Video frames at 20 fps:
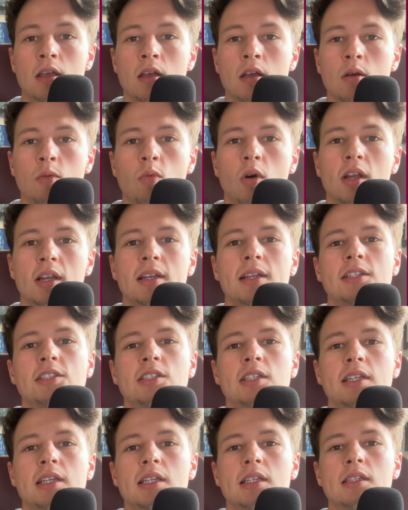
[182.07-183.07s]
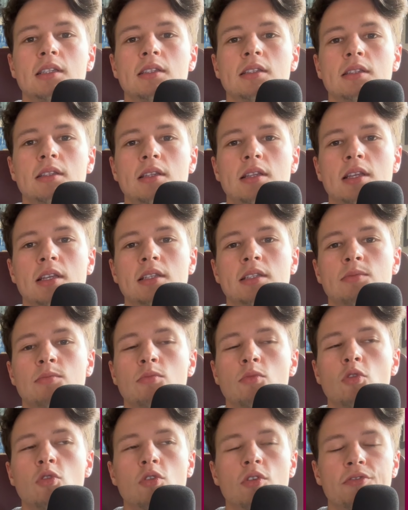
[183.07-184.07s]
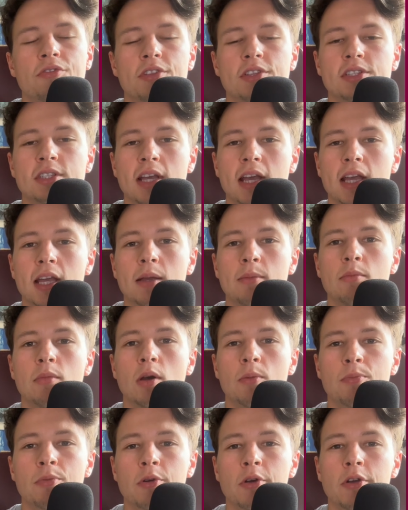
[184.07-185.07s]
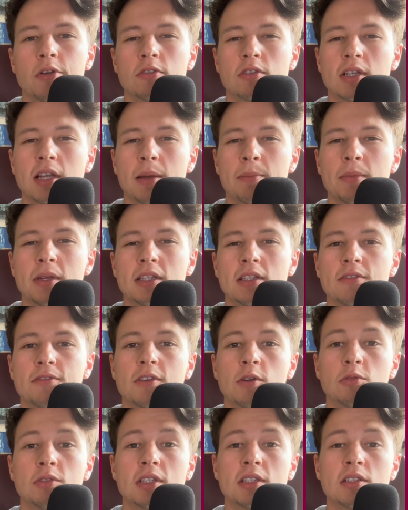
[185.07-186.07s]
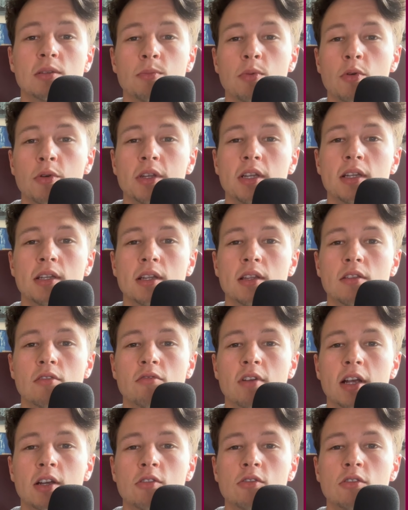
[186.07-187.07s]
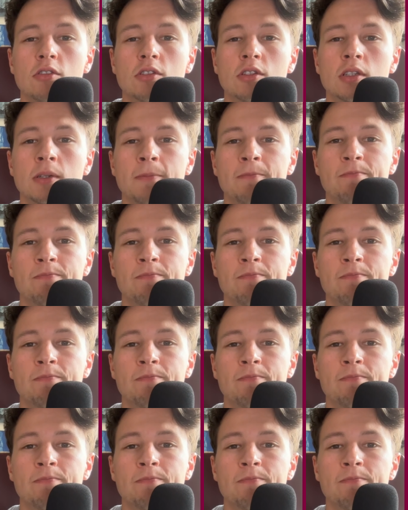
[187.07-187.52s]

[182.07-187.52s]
While initially this more of the same approach led me to feel disappointed in the record,